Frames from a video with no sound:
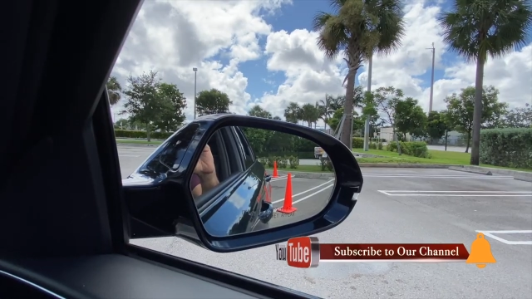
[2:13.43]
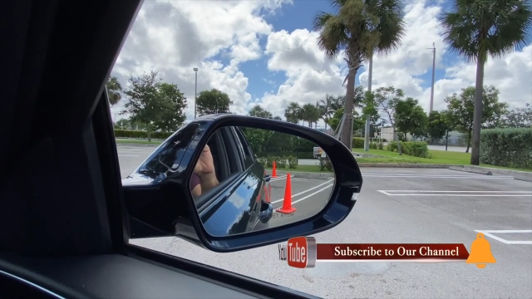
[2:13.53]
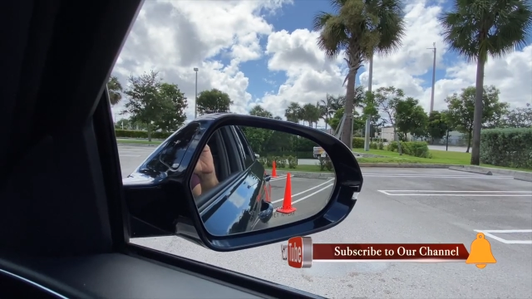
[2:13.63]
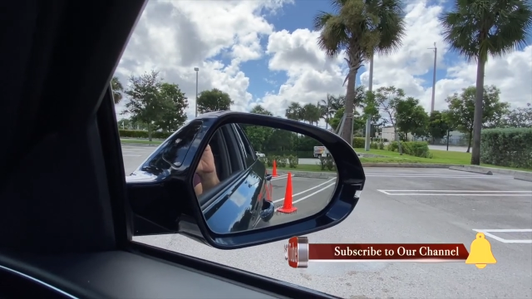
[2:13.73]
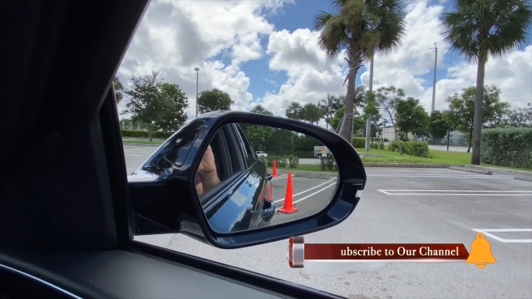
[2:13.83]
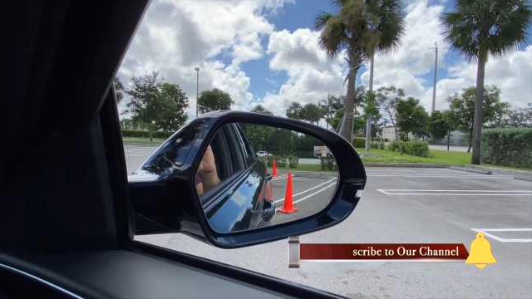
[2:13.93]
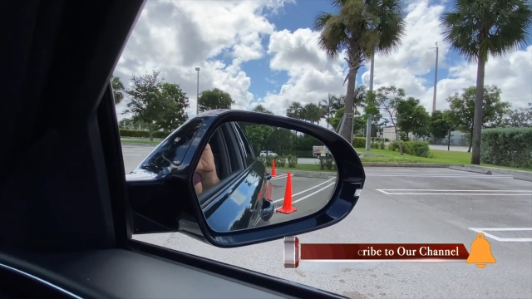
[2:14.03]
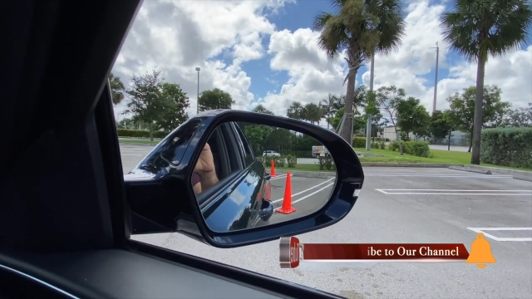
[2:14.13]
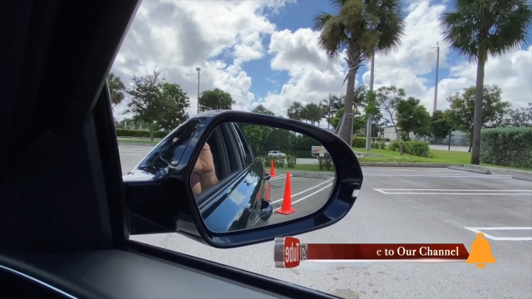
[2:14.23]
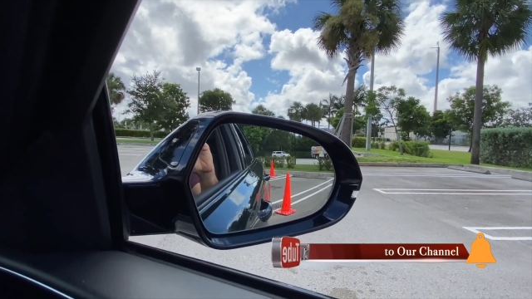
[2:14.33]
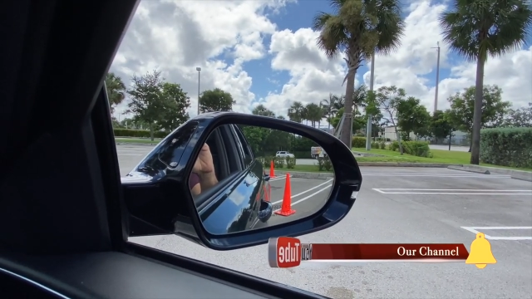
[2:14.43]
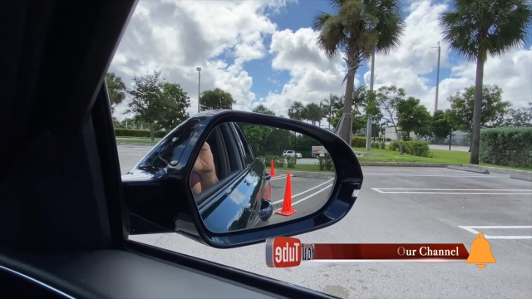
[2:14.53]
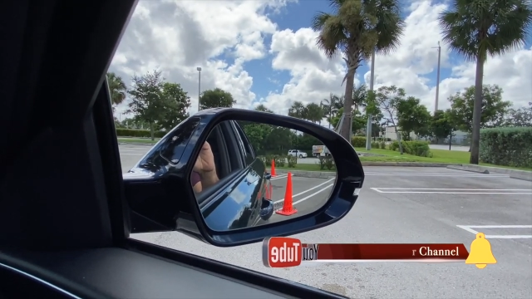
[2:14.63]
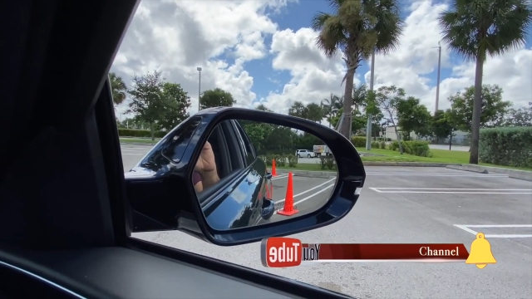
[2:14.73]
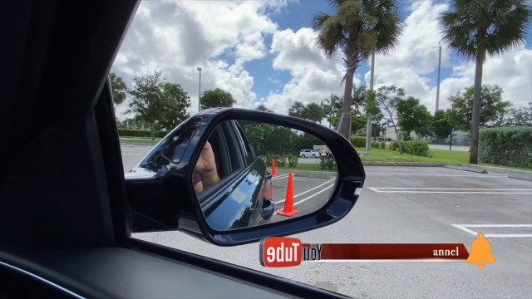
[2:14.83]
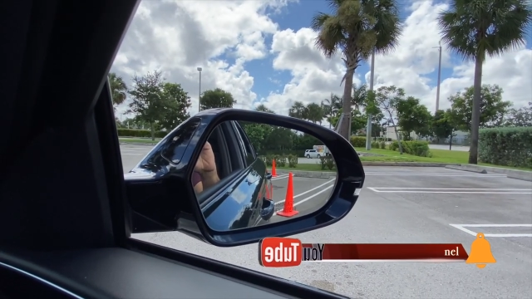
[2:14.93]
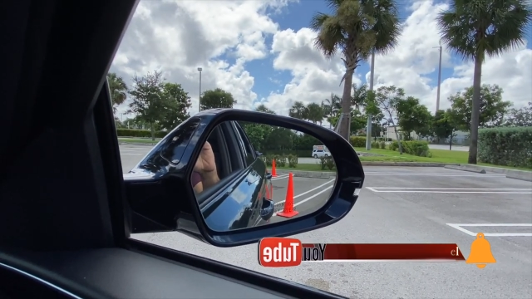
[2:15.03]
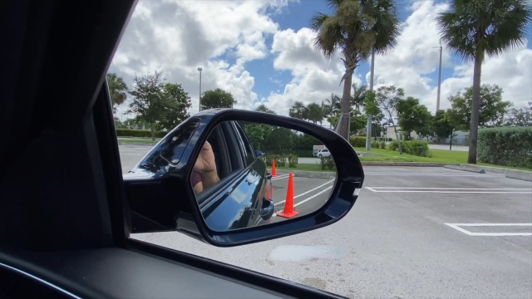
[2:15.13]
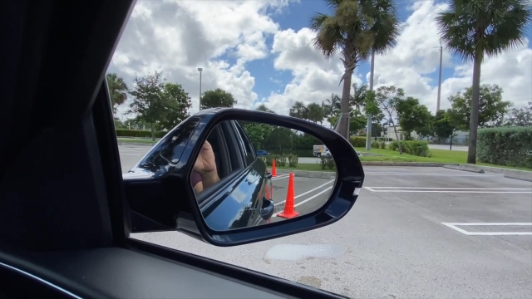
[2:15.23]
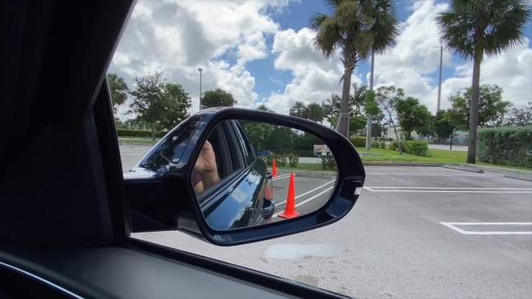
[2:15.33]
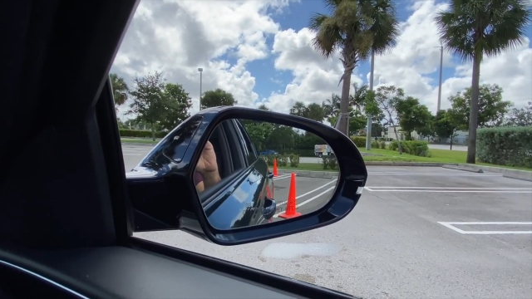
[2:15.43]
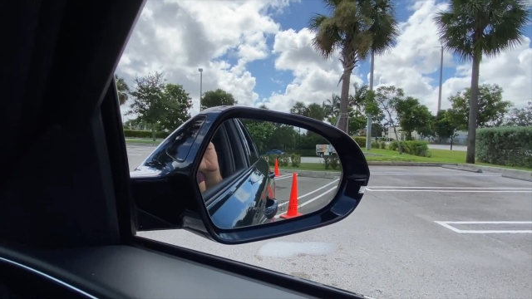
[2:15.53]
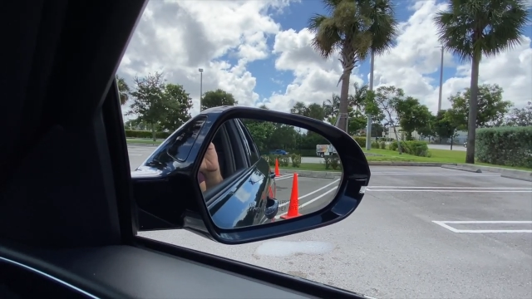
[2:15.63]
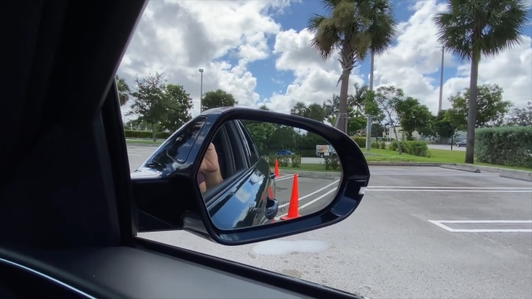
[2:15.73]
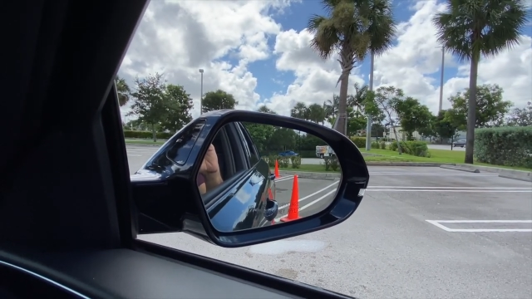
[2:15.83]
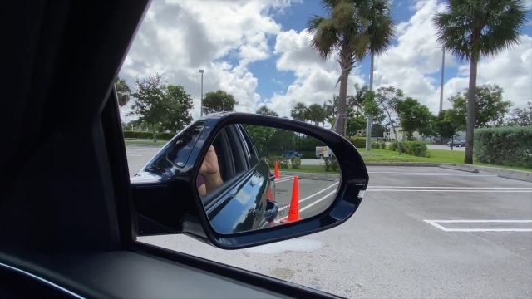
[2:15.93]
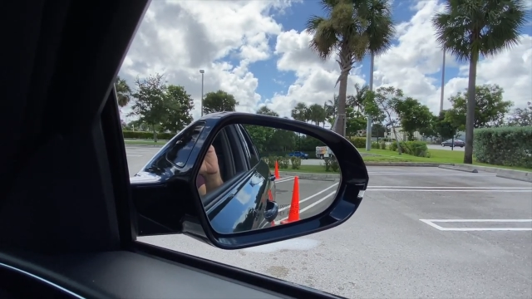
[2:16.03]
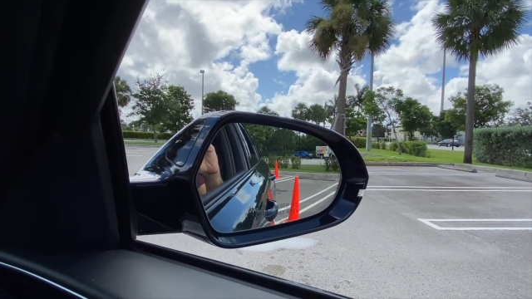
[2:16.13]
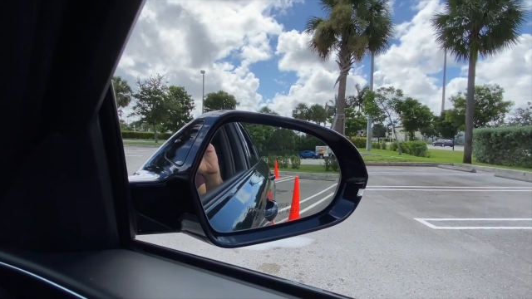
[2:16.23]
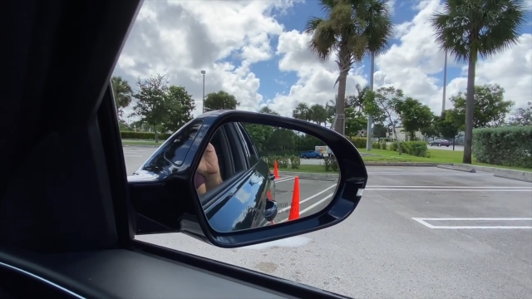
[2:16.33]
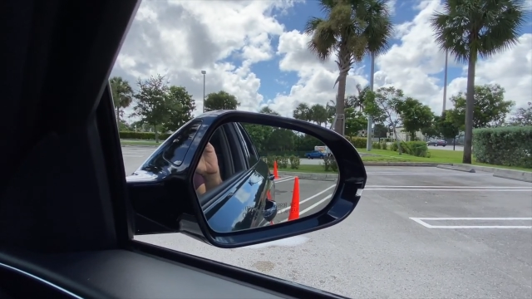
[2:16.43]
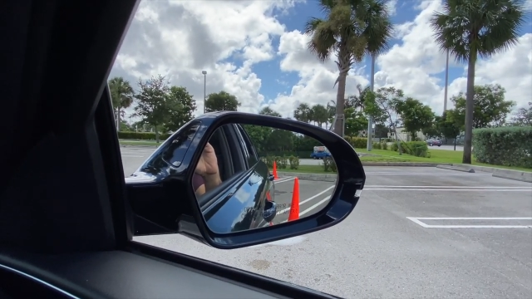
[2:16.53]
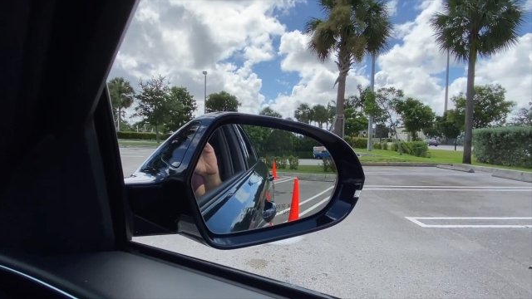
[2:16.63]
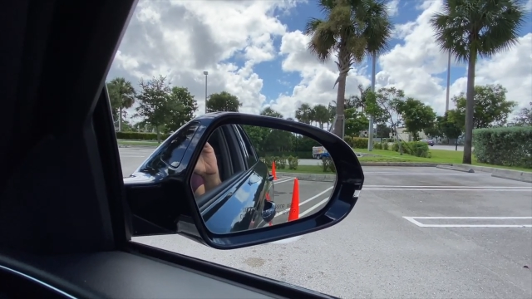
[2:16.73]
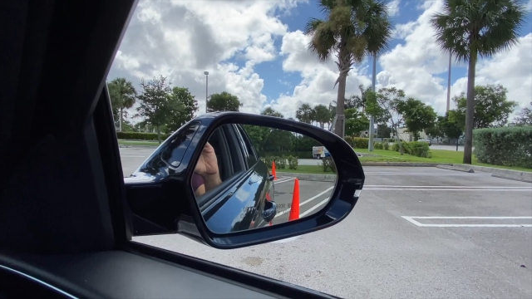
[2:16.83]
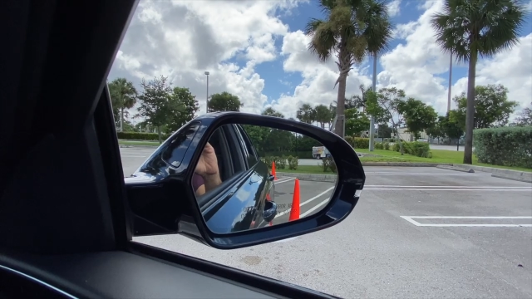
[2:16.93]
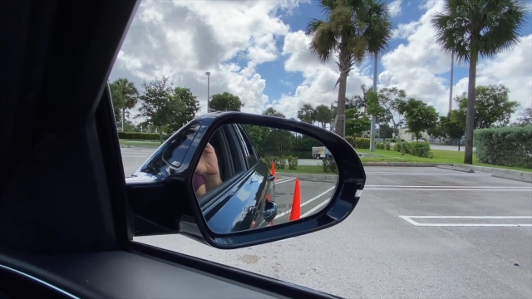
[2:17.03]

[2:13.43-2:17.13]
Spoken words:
(no speaker visible)